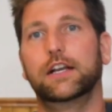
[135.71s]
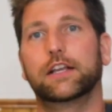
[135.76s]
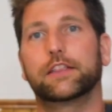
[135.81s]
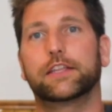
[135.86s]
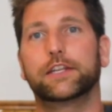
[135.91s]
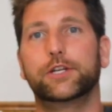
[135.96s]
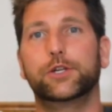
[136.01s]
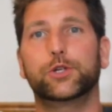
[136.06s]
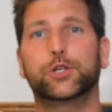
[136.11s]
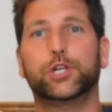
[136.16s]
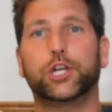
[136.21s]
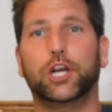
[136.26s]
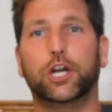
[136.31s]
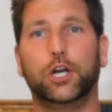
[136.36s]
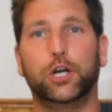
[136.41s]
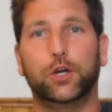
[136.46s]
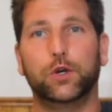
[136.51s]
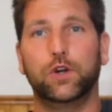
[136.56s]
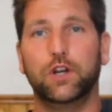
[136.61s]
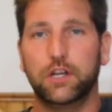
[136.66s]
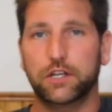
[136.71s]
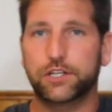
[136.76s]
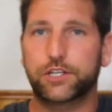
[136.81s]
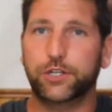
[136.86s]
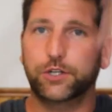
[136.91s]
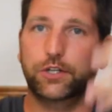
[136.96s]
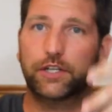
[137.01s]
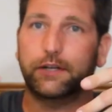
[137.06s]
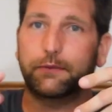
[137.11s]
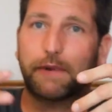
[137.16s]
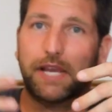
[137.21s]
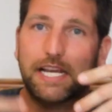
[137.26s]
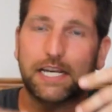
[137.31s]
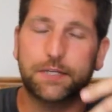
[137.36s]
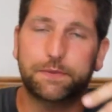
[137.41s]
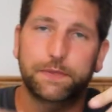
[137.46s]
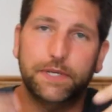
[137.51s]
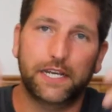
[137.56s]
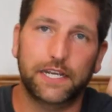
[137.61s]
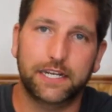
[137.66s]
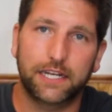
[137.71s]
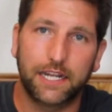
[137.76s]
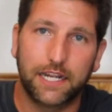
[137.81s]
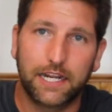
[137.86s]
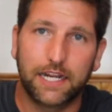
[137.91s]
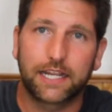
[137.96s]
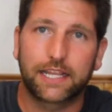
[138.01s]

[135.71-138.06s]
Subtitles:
the new show, Dude in the Basement,